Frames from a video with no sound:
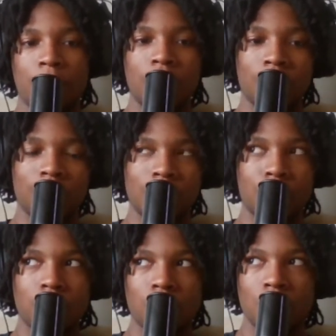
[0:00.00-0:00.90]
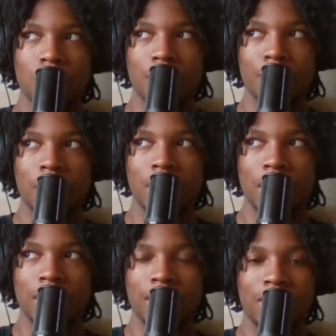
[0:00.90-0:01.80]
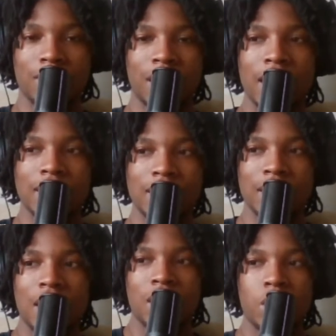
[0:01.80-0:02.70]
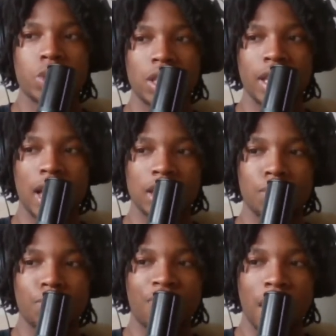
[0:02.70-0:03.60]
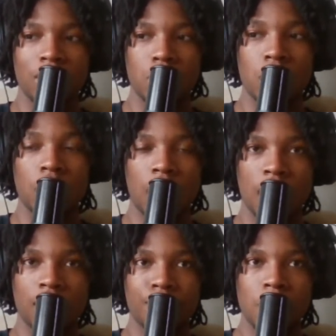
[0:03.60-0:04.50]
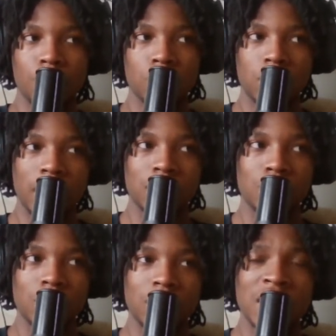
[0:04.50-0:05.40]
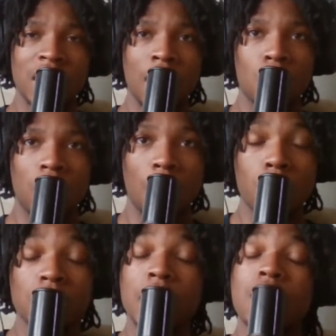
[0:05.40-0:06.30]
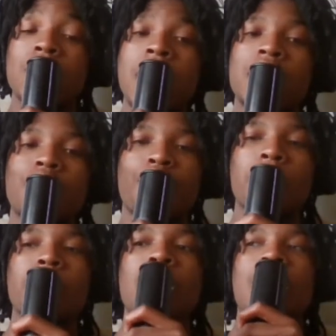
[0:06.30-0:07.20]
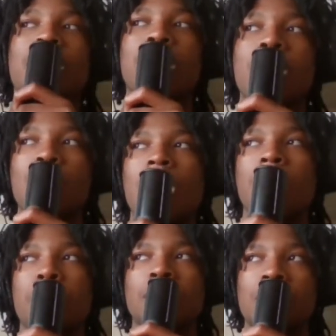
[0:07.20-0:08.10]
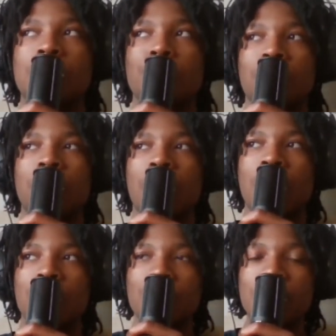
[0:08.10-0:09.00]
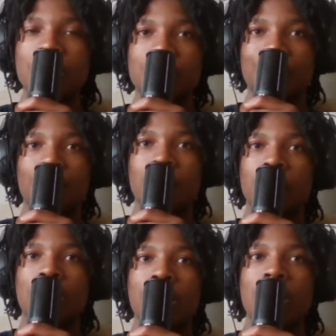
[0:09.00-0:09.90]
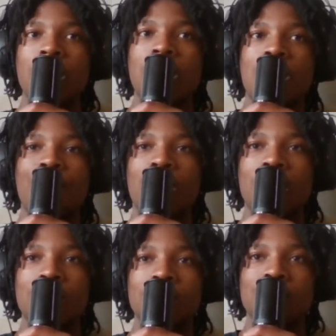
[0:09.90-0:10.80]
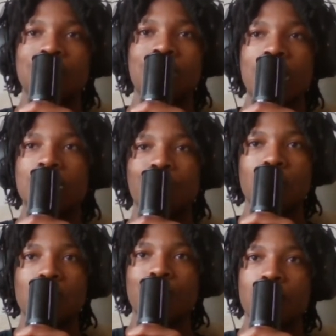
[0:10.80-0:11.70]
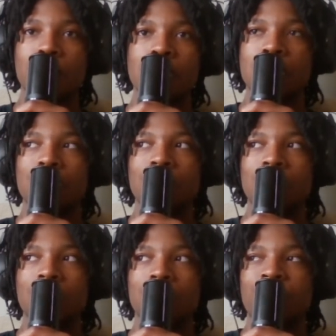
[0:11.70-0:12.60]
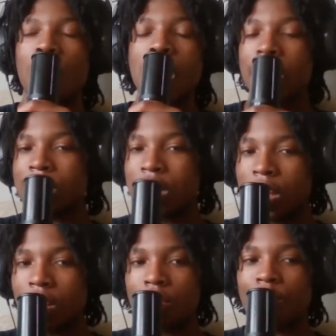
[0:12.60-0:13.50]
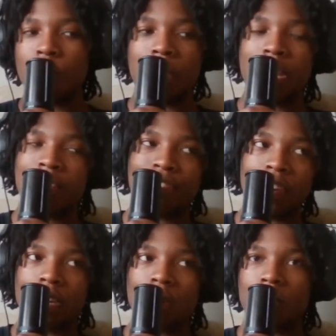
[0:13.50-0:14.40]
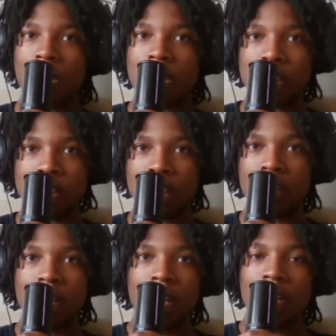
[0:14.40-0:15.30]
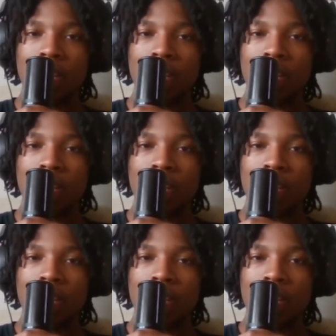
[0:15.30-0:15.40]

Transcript: I mean, let's be real. I mean, the taste usually has a factor in a lot of people's taste choices. Now, what I will say on that, you feel me? Again, you got to be disciplined in how you eat, you feel me? Like, if I got a taste for, you feel me, fried chicken, you feel me? I ain't finna go crazy and,